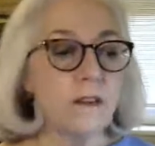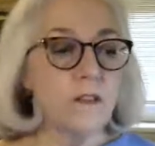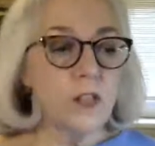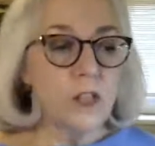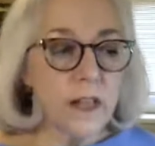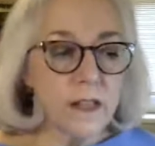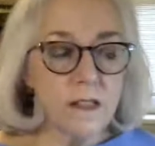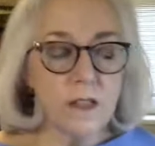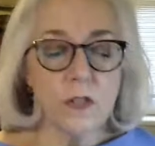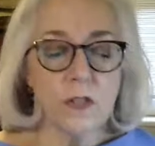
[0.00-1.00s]
there's a chance
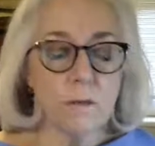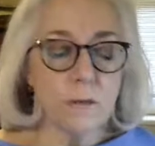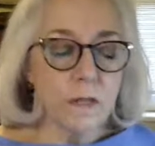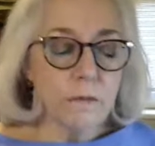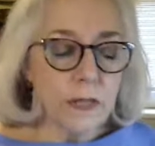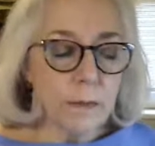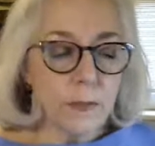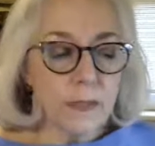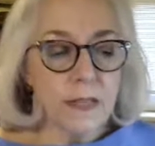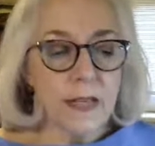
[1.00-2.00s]
that she can be
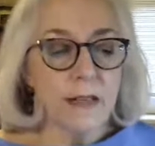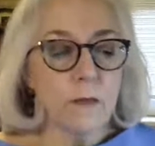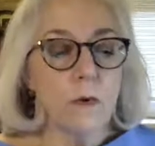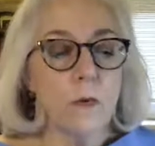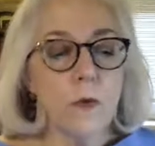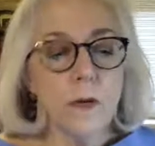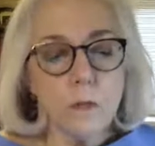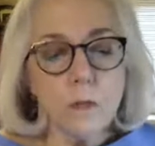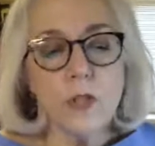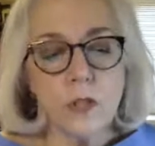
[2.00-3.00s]
rehabilitated. Well, what
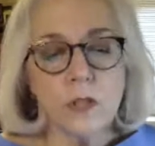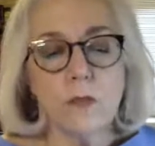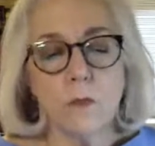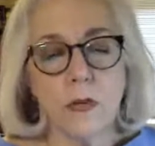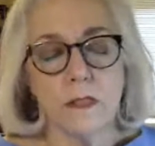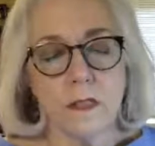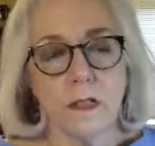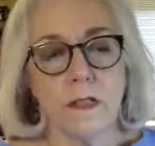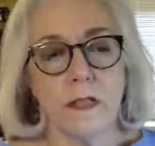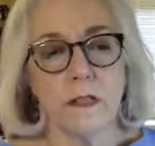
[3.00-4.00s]
would she want
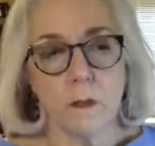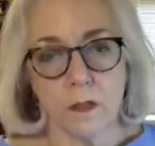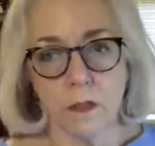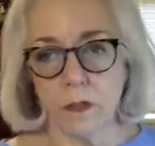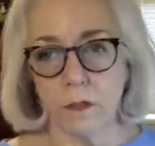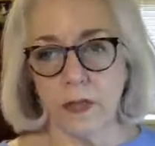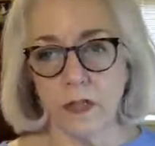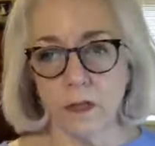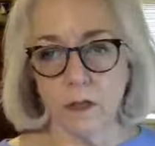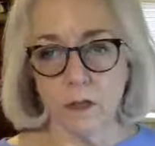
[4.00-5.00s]
done in those
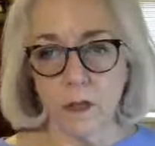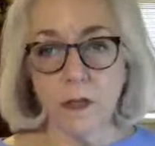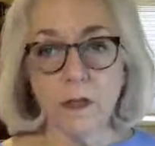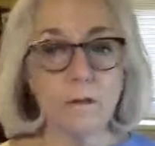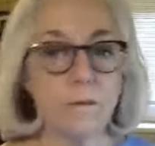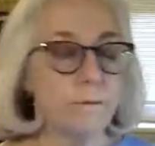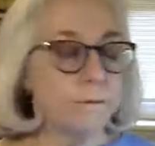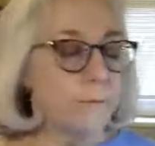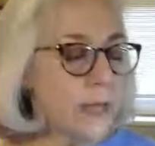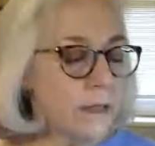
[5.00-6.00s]
situations?
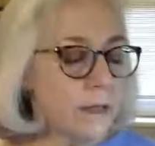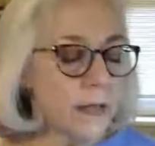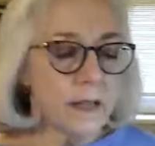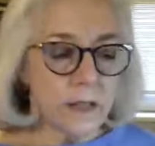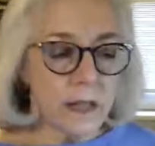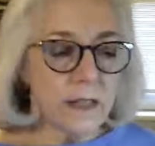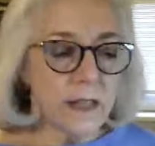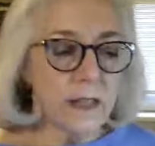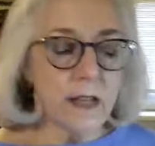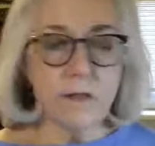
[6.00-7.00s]
And it
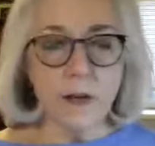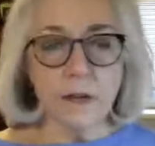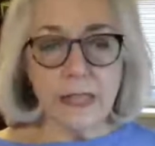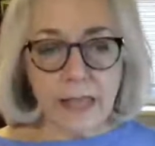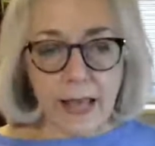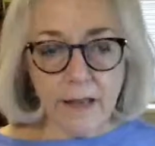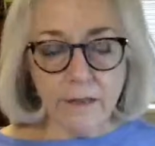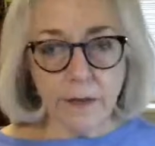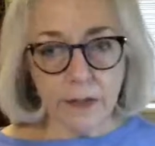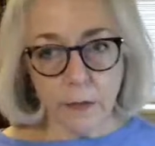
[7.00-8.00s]
can get very sad
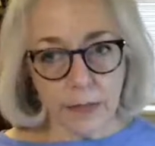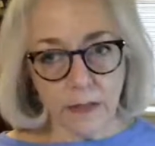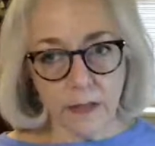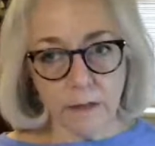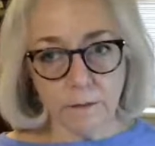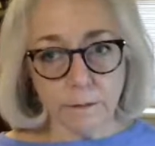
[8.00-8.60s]
very quickly.